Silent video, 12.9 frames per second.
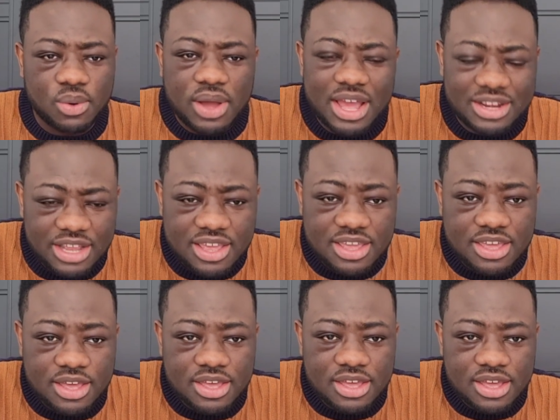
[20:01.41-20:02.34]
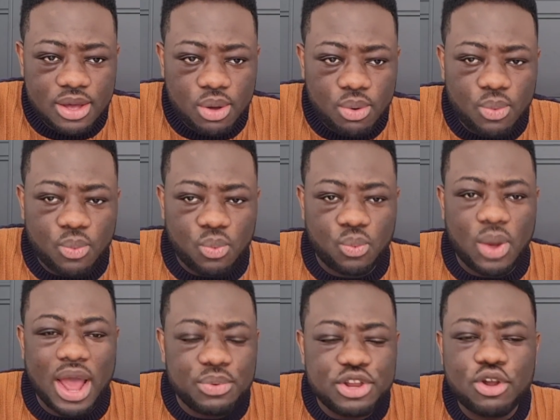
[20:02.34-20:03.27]
Why are they?
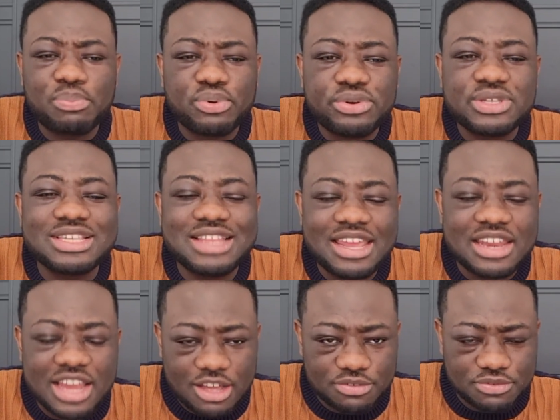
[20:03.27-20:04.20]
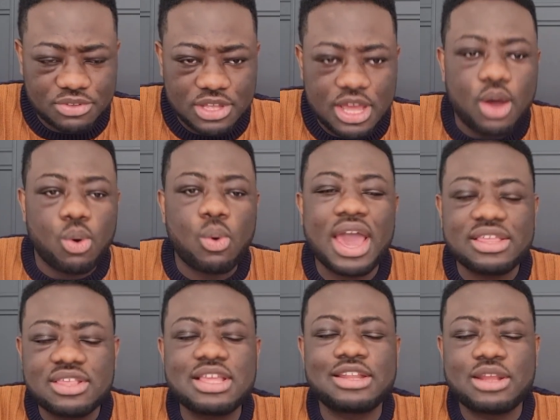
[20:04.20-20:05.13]
Why are we not producing enough? Why
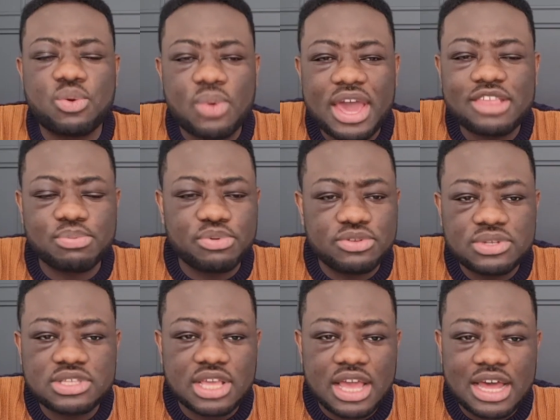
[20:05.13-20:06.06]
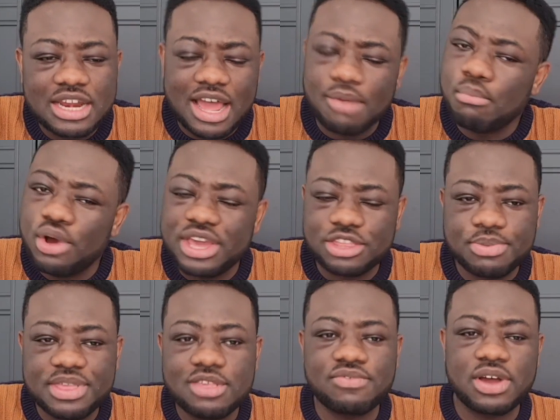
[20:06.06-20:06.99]
is it that the rice produced in Ghana are more
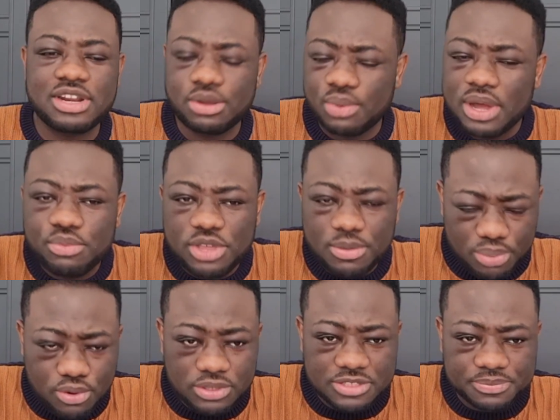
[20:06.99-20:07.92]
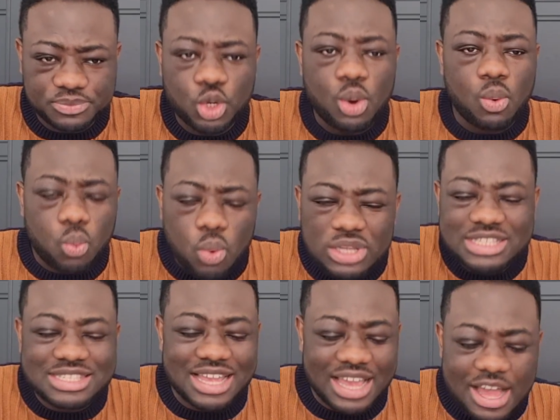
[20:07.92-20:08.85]
expensive than the one we import?
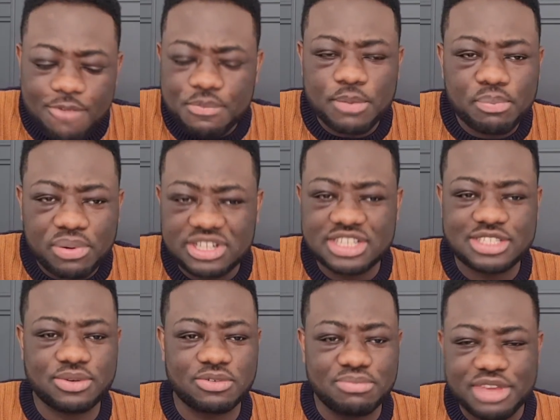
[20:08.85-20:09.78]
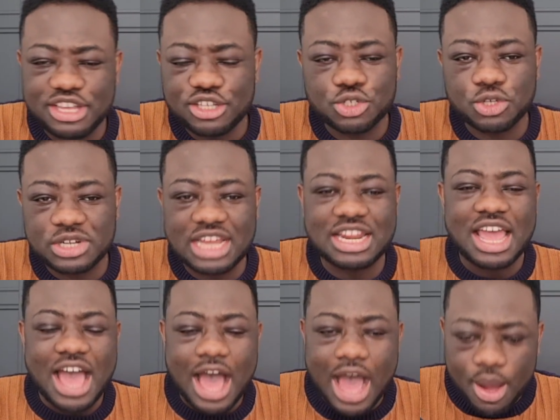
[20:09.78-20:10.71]
What's the government policy on making sure that
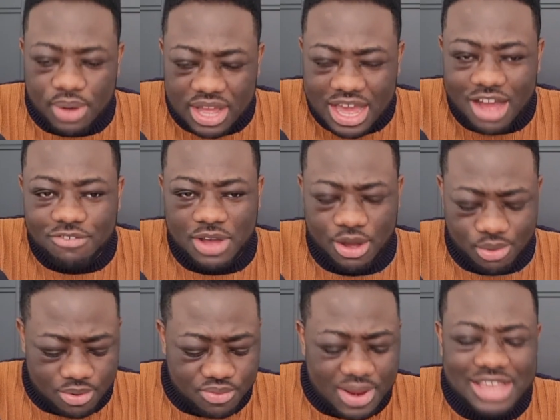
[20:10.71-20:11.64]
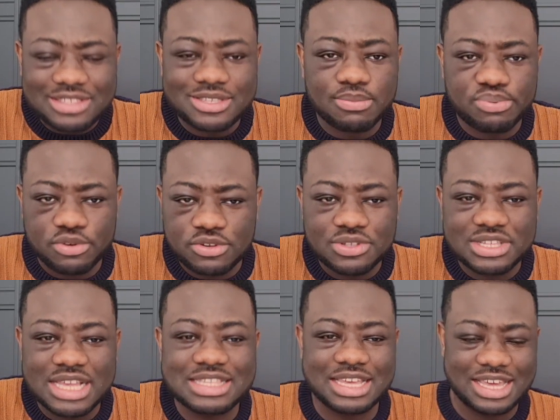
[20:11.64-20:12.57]
our rice
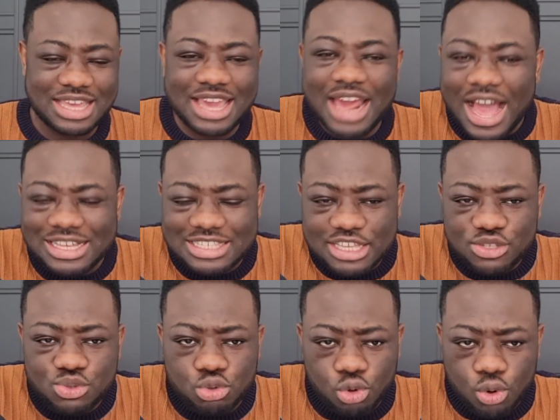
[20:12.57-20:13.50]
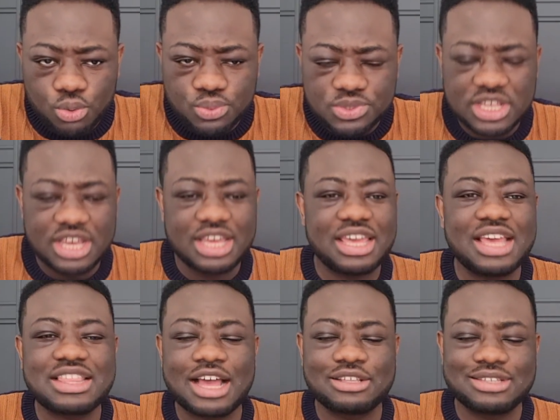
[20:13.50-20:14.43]
producers get access to loans,
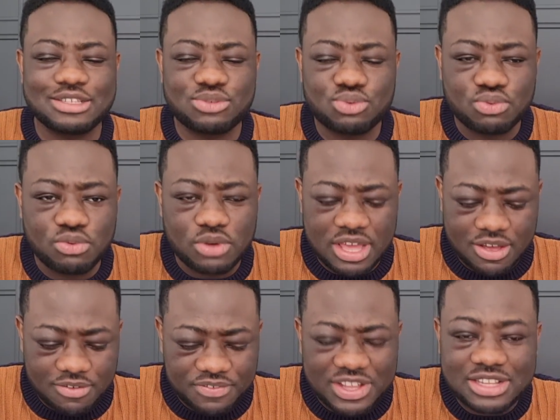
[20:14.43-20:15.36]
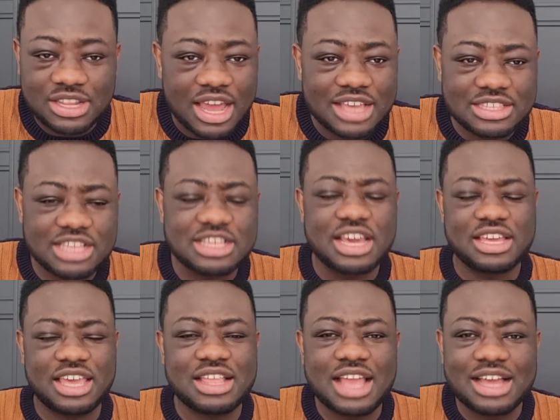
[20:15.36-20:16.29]
get access to fertilizers,
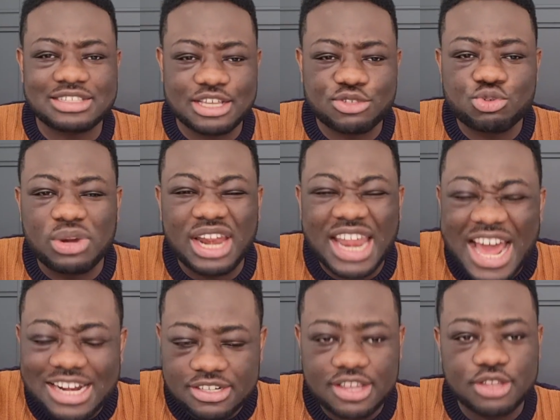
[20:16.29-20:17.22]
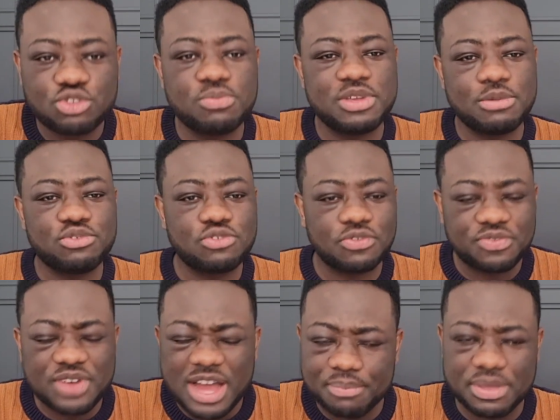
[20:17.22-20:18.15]
get access to land to be able to
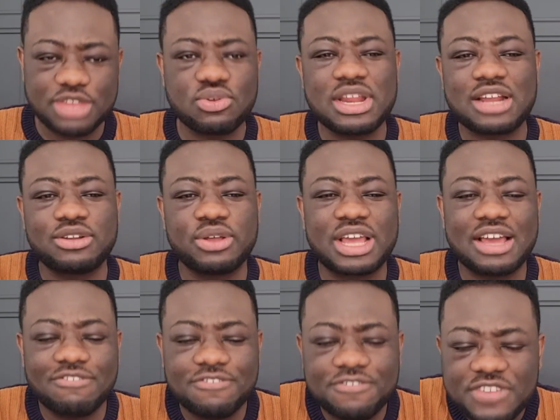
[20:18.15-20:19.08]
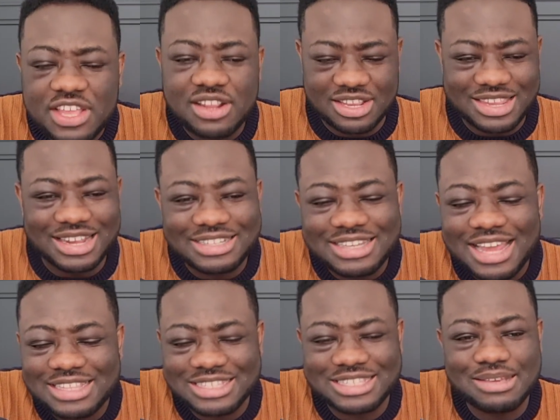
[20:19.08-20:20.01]
farm so that they can feed the
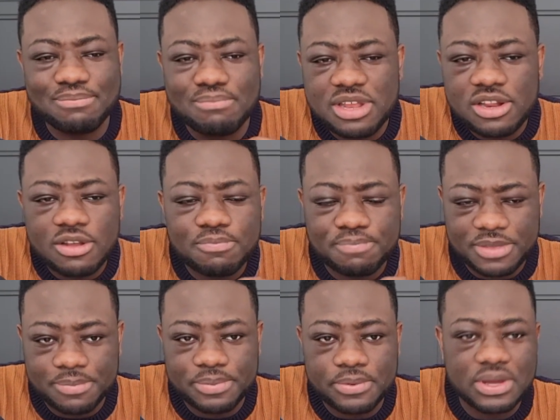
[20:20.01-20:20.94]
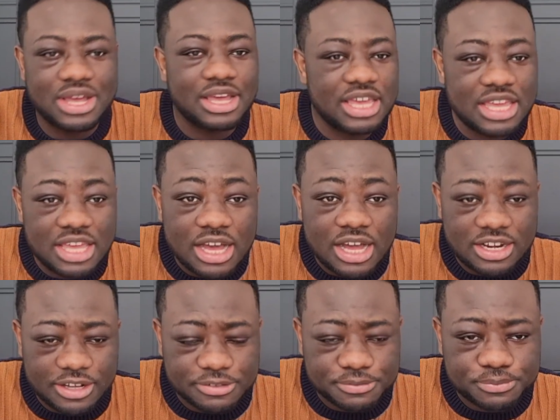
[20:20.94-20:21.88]
30 million people in
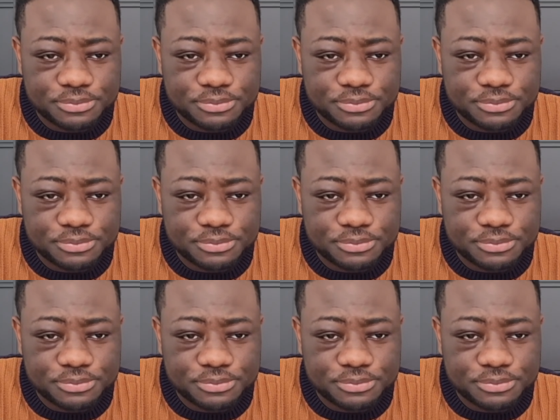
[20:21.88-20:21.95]
Ghana?